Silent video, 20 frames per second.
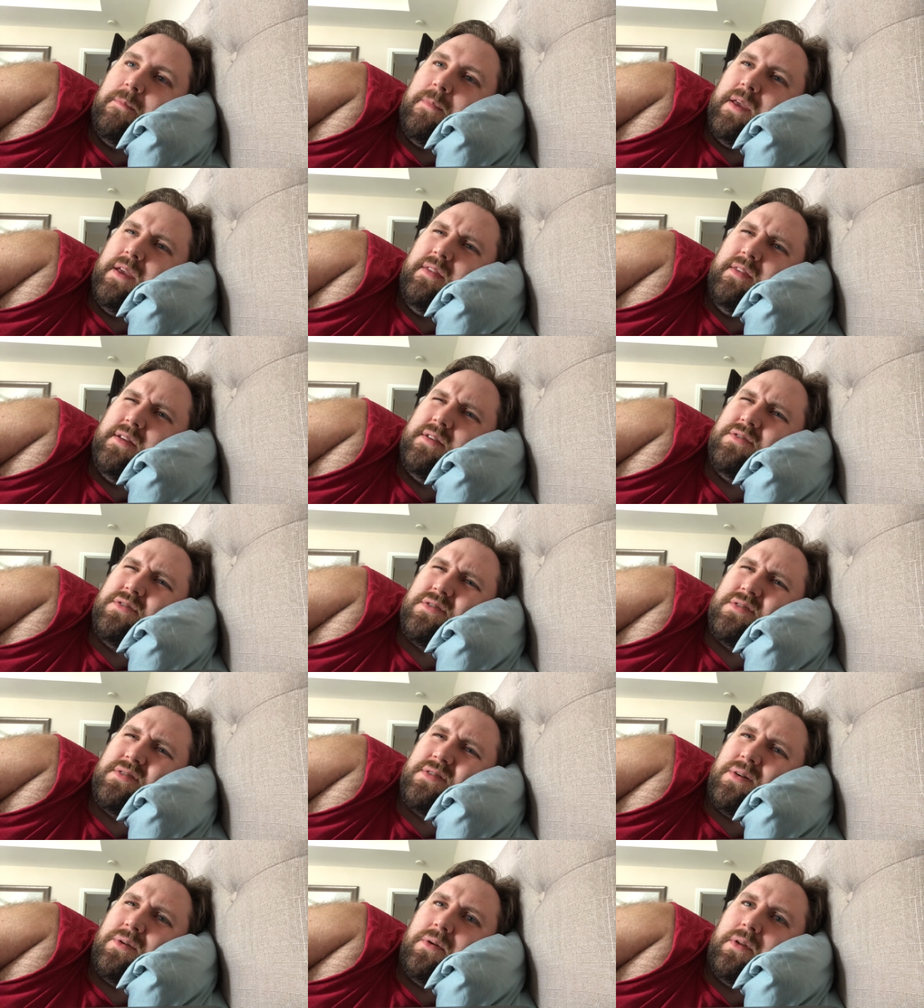and then
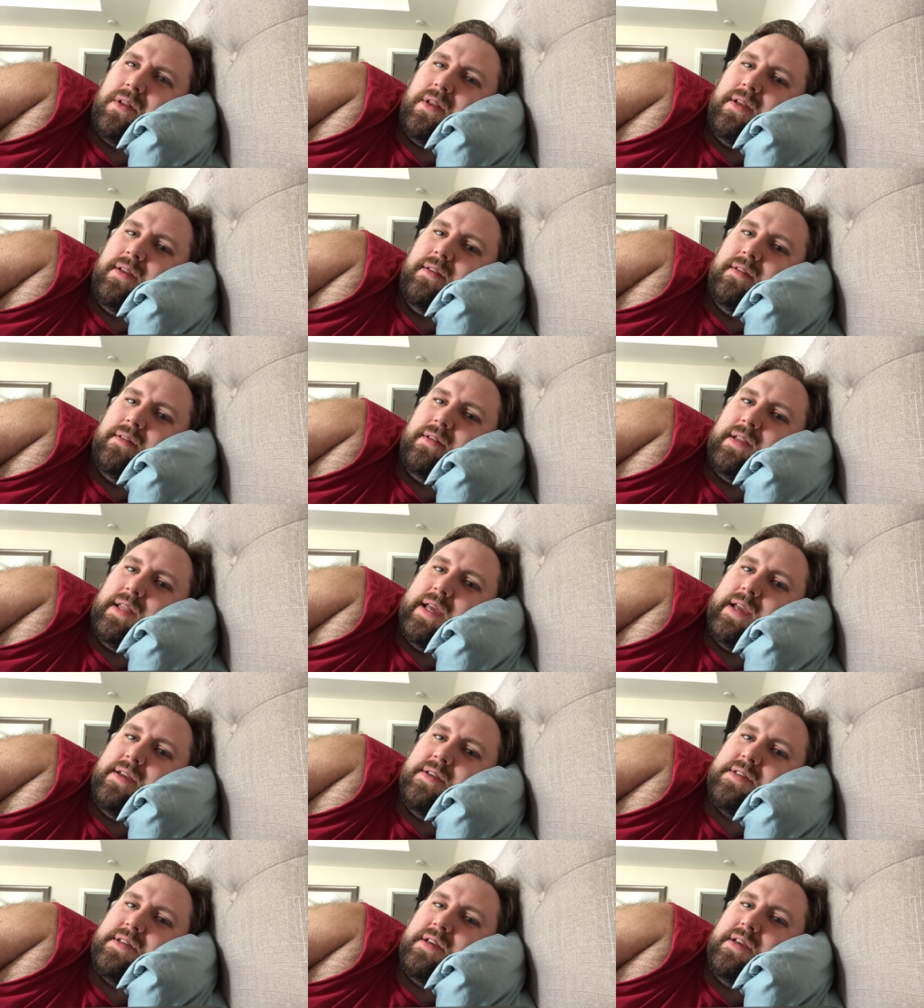just totally
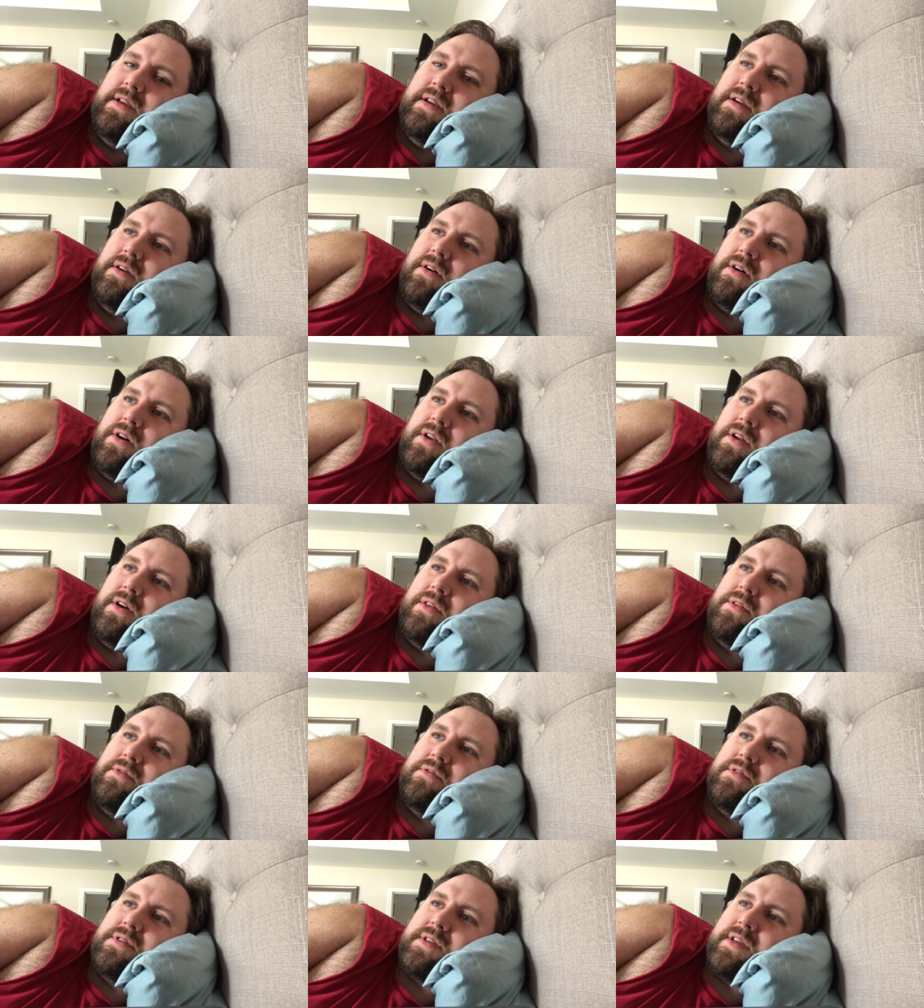lazy on
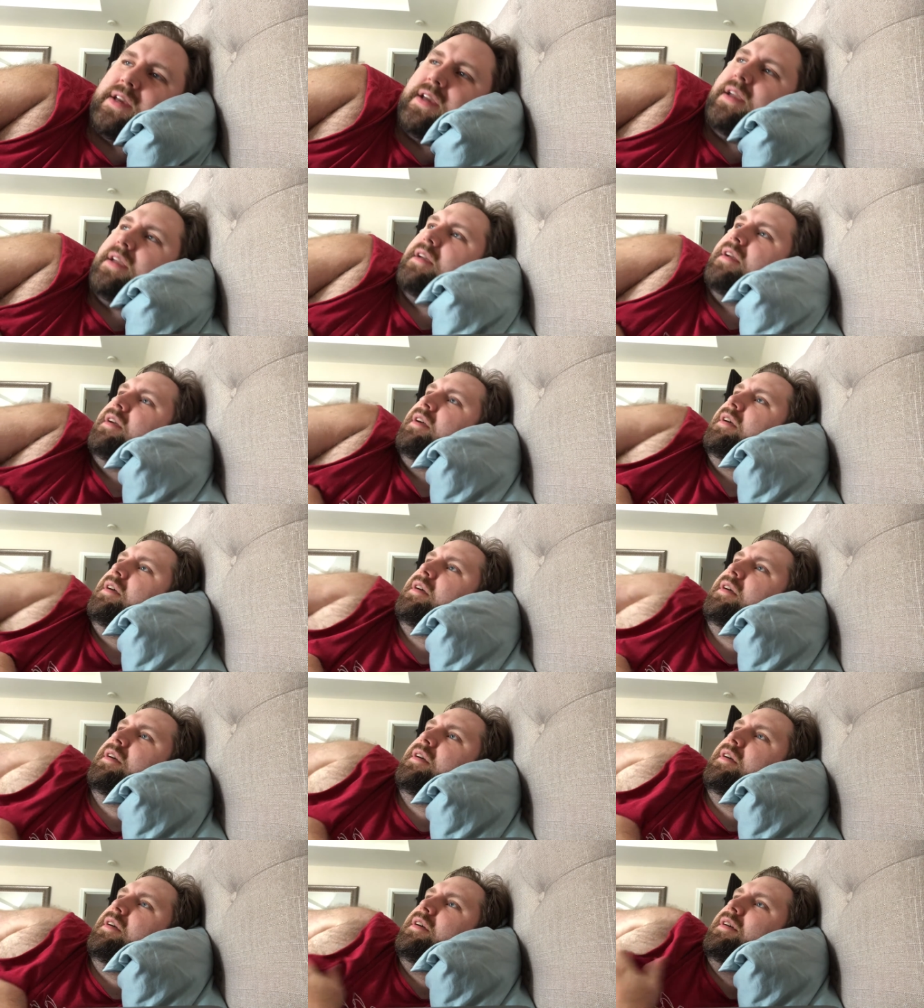others? Like
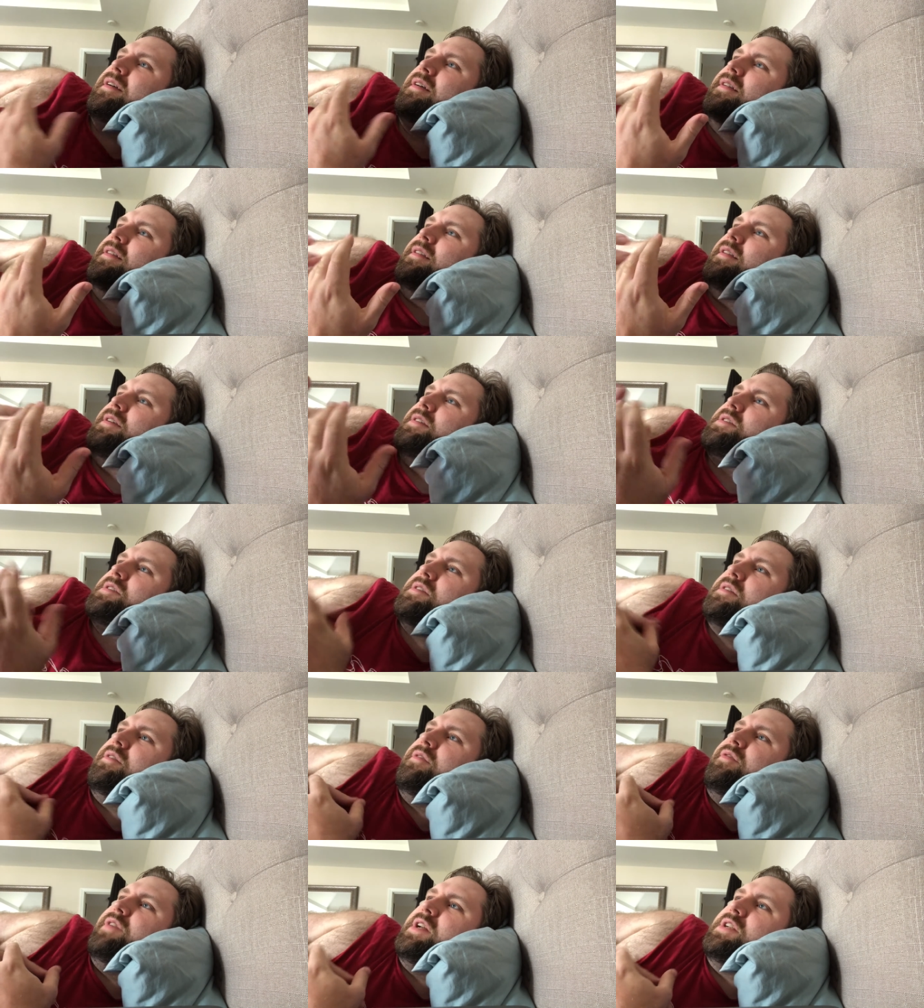this
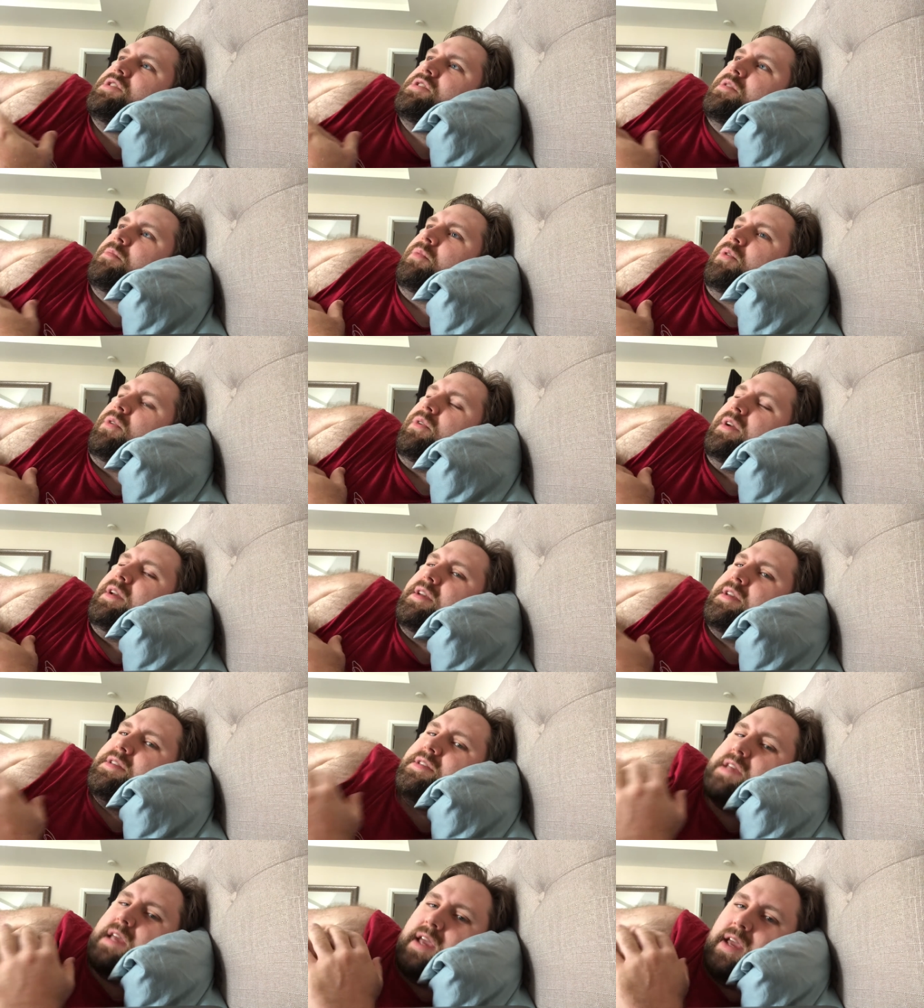vegetable
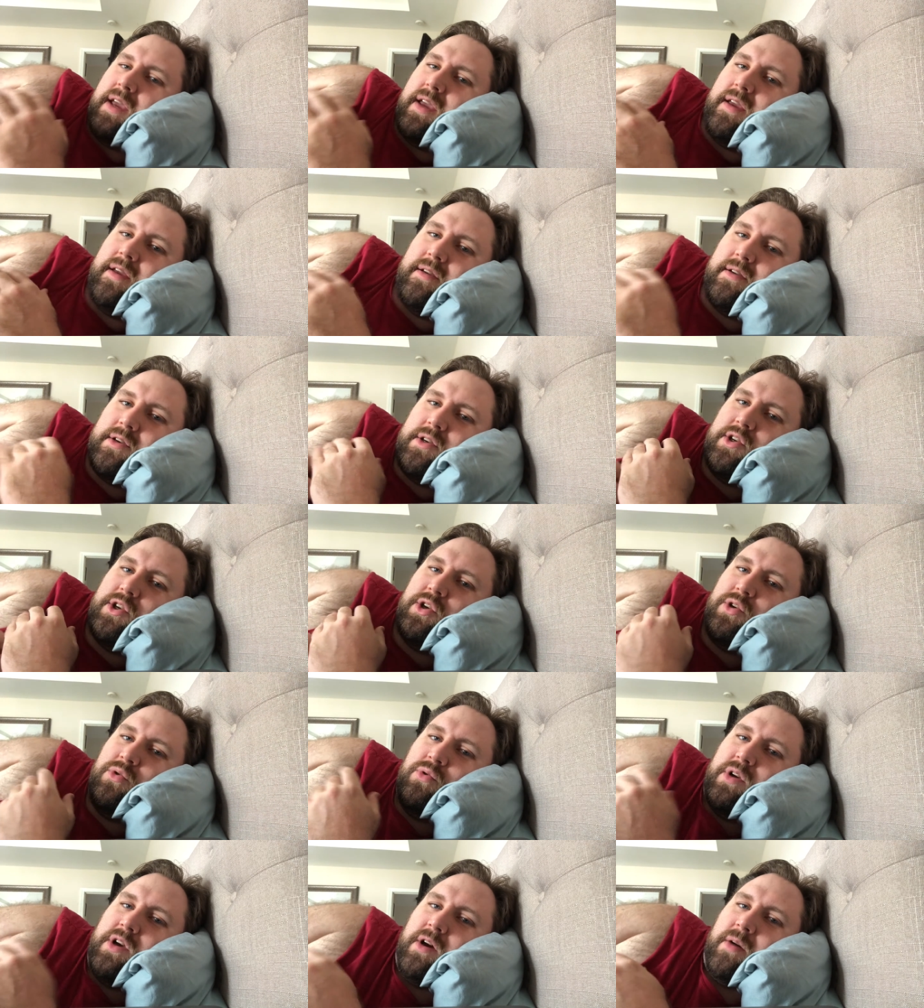is a
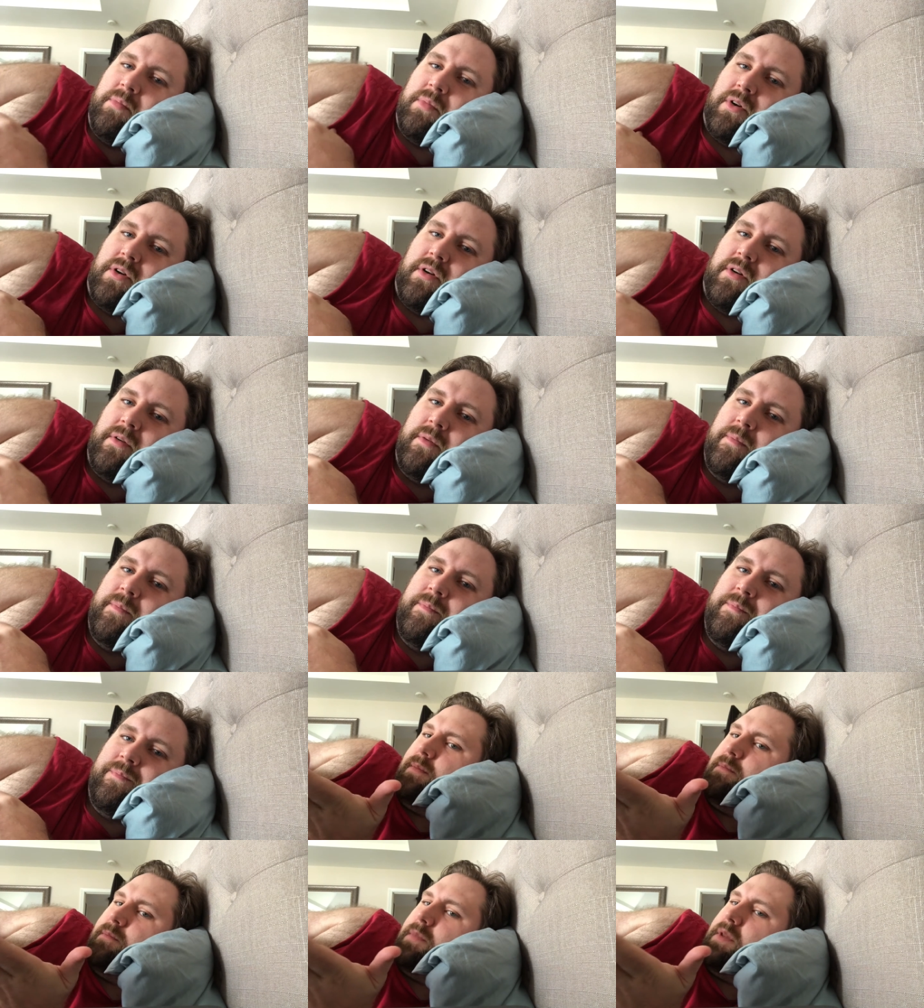cucumber.
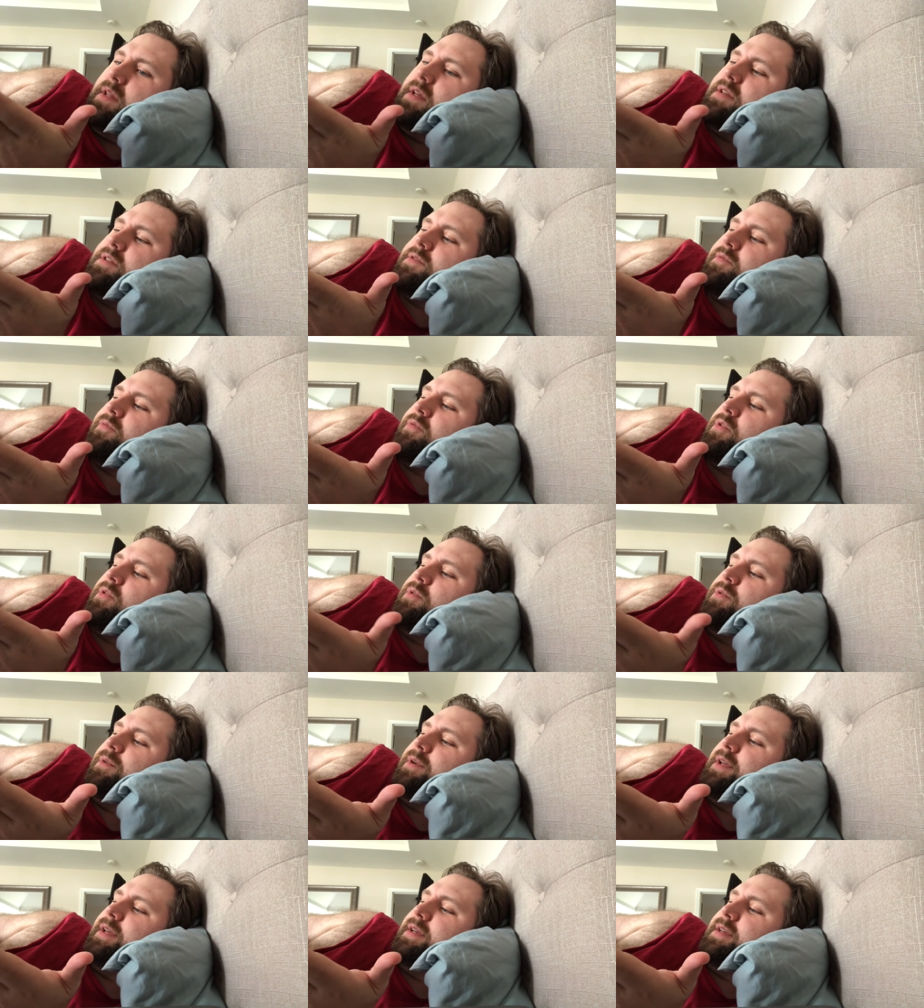This
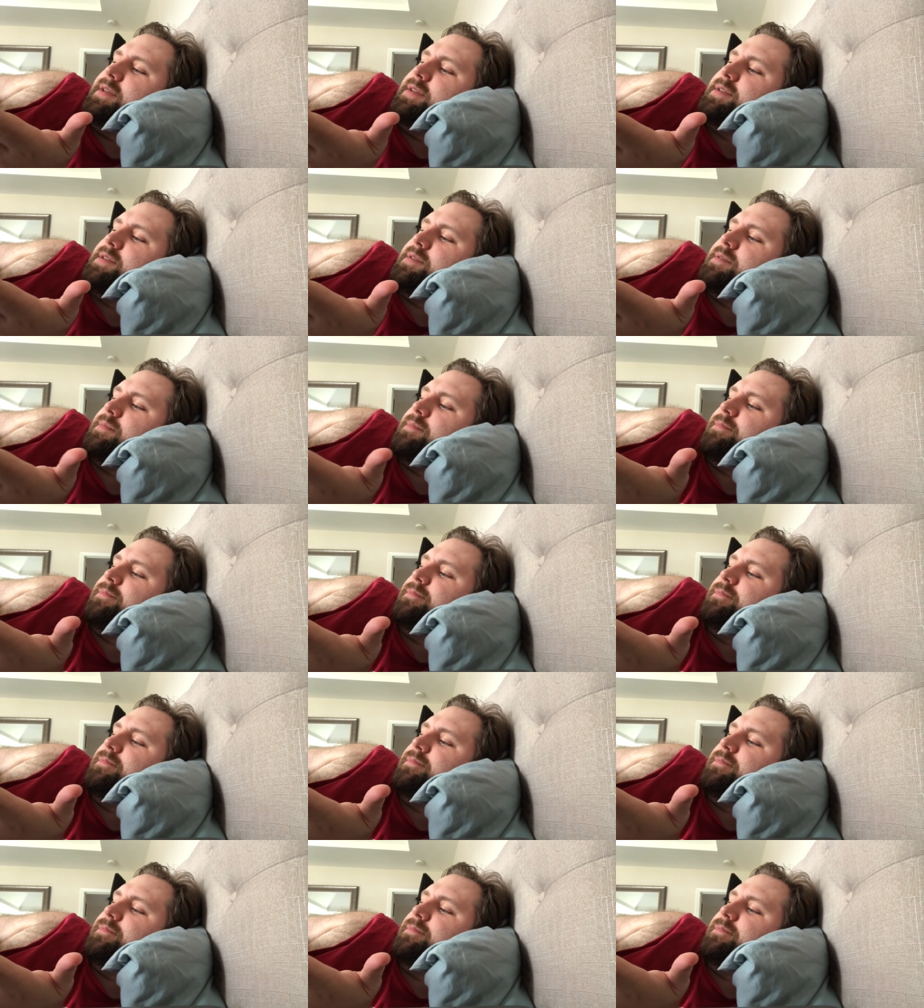fruit is